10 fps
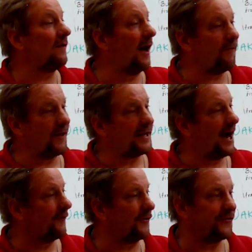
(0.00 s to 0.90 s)
a lovely
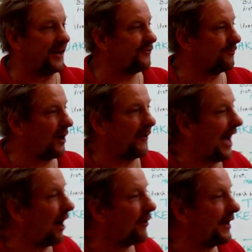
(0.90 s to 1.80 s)
conversation, probably an
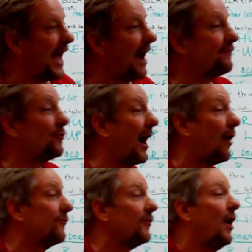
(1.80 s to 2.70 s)
hour and a half, 2
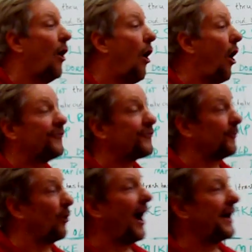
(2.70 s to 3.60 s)
hours, on
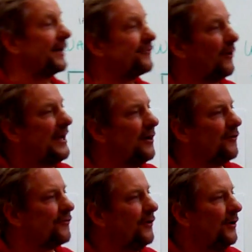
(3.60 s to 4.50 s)
sobriety. So
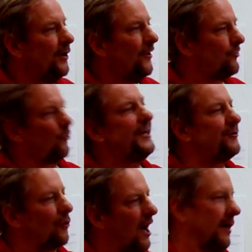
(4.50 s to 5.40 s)
here's 3
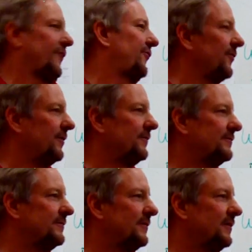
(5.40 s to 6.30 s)
drunks
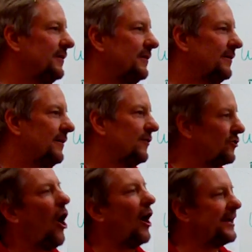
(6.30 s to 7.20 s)

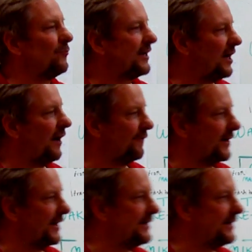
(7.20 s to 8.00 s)
talking recovery